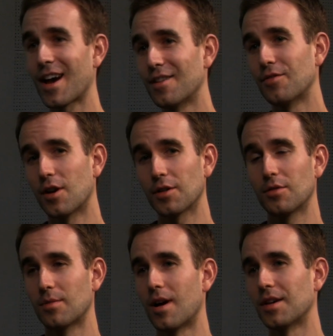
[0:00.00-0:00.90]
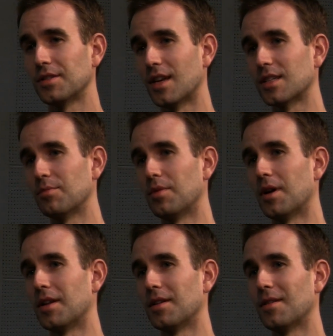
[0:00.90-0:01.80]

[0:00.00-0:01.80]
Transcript: kind of far through the process, but